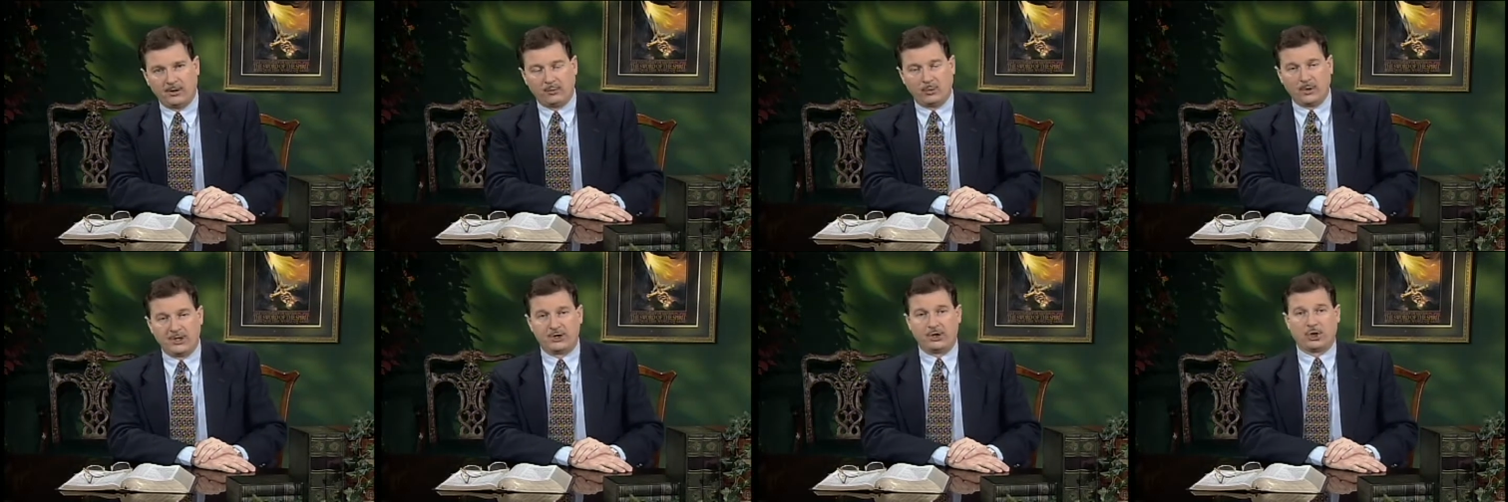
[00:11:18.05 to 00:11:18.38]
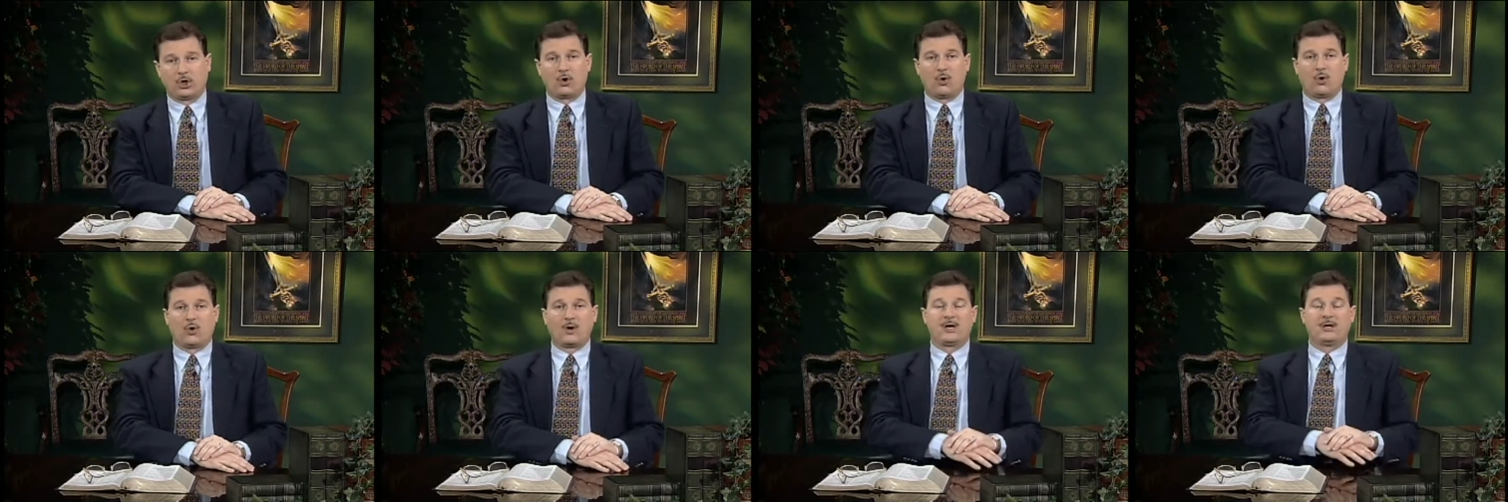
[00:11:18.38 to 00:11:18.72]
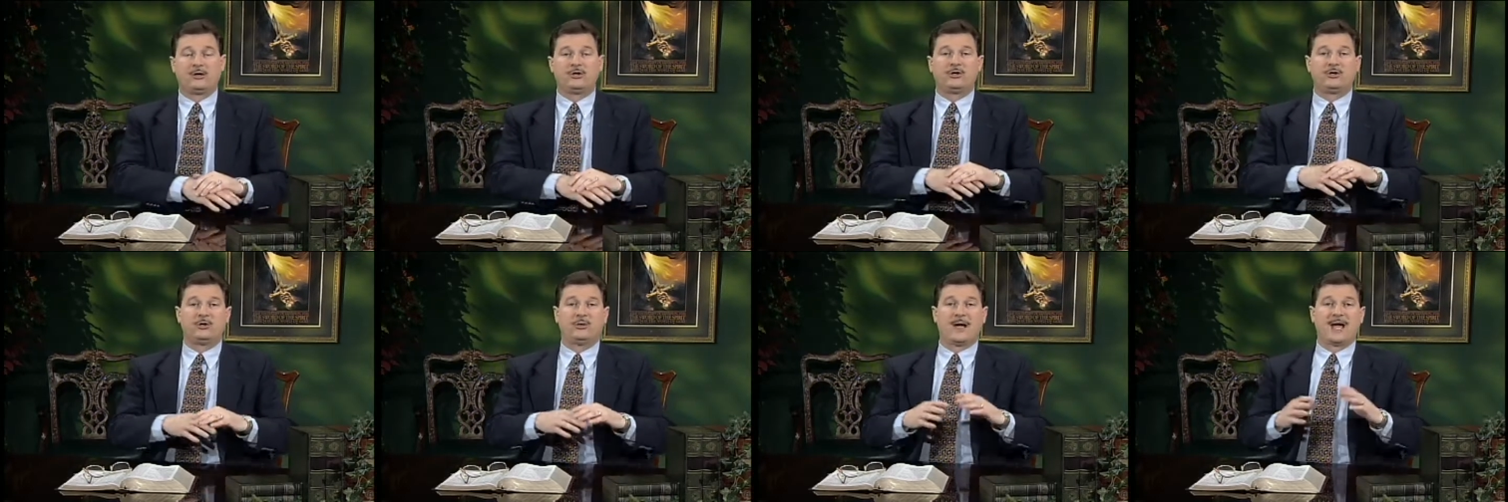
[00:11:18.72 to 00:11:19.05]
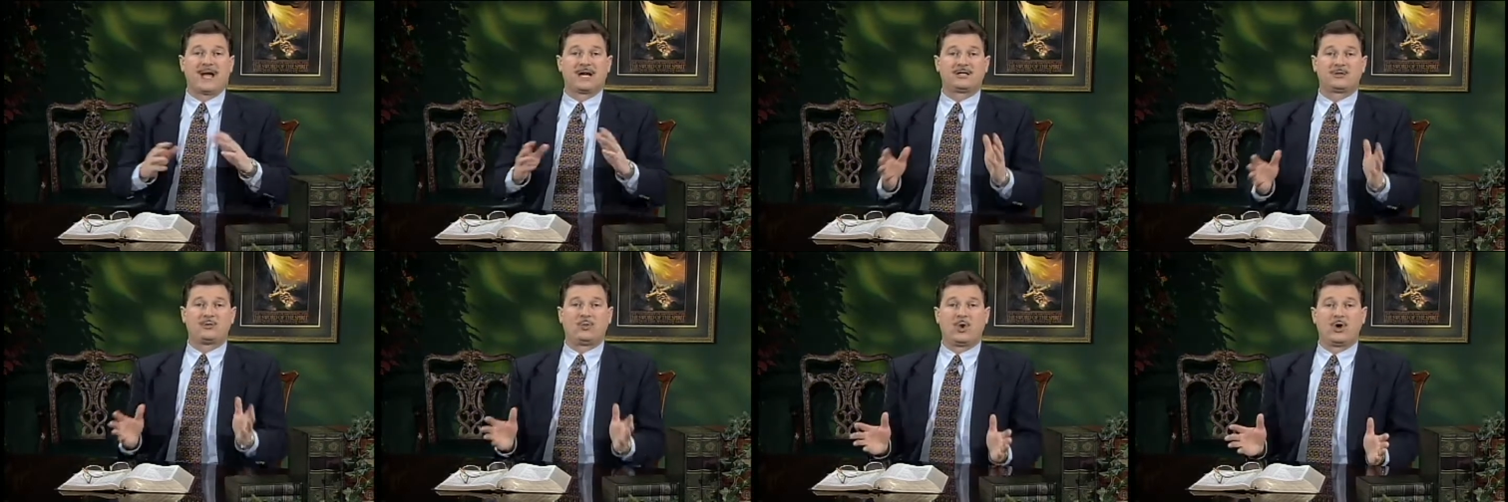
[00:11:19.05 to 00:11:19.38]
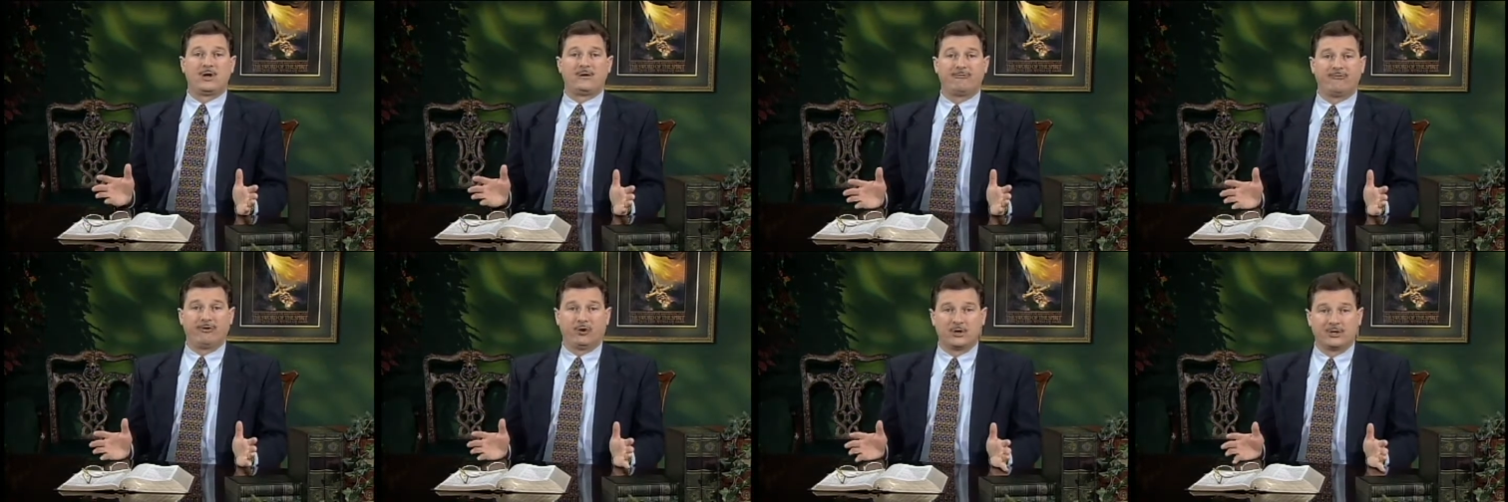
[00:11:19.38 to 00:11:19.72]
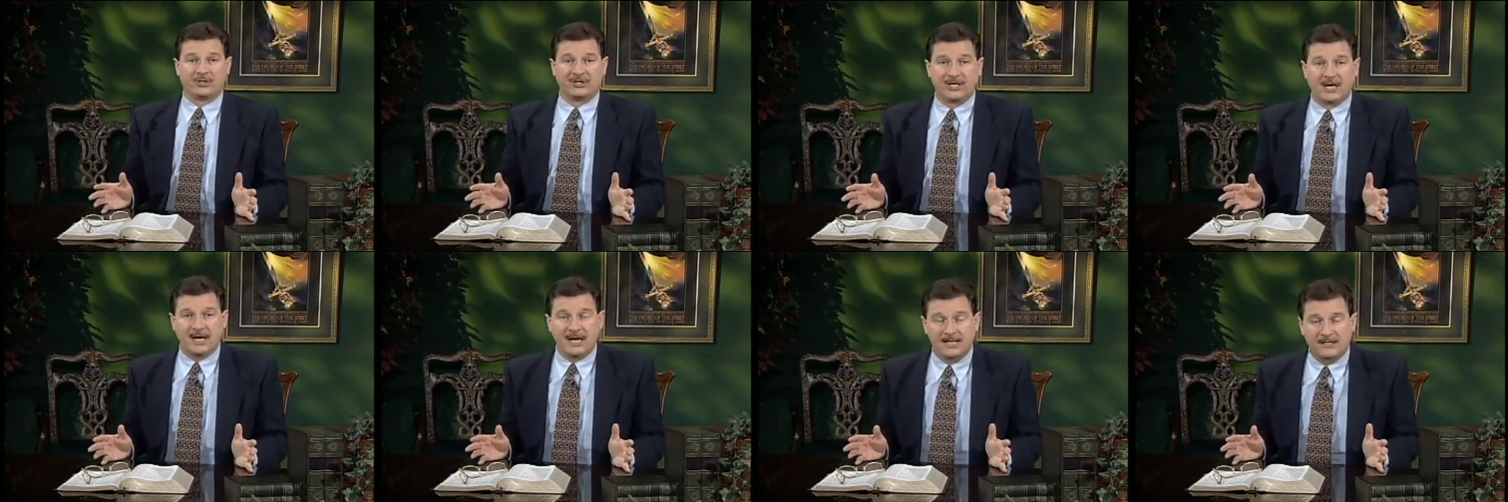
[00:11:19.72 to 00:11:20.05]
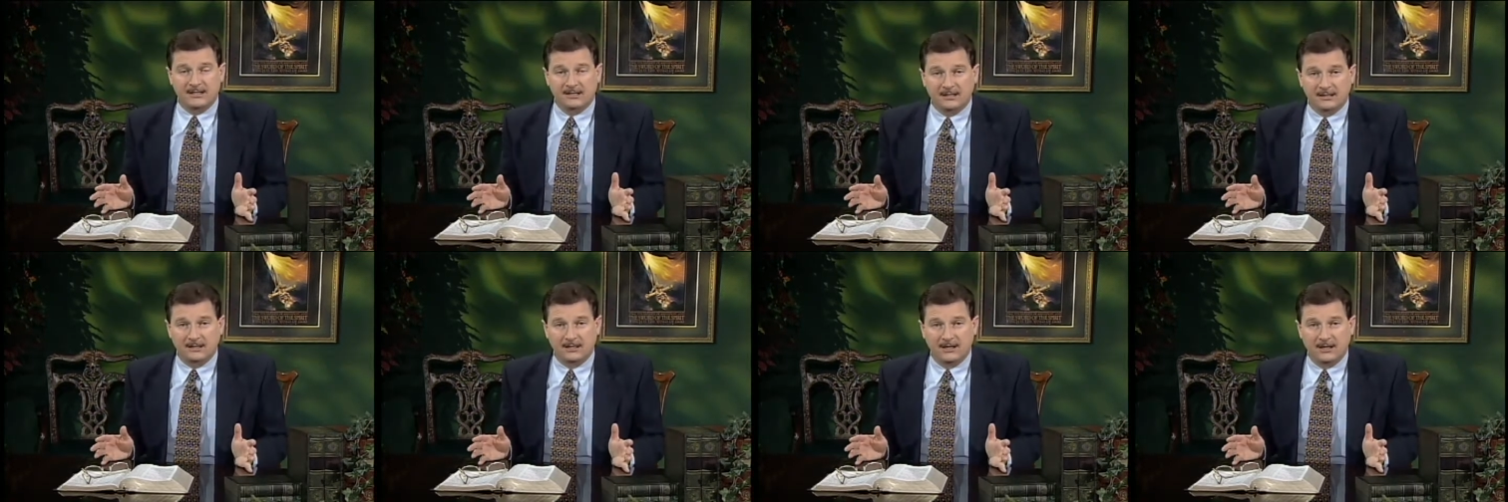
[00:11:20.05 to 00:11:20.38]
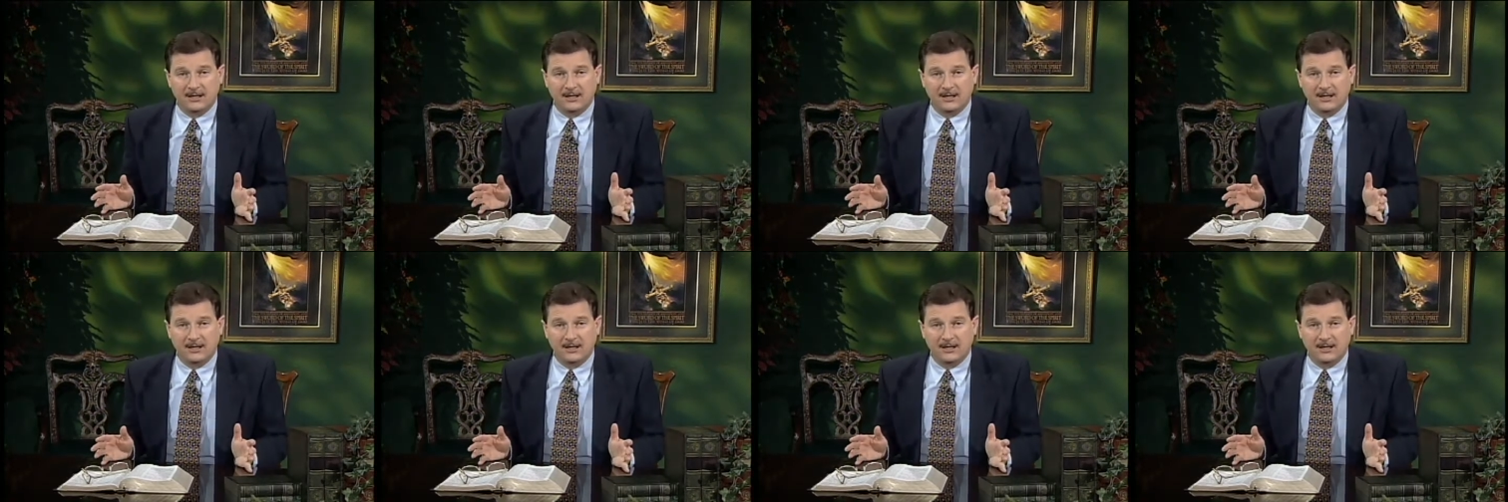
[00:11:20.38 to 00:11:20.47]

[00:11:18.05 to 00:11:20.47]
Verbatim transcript: which, according to Acts 1, verse 8,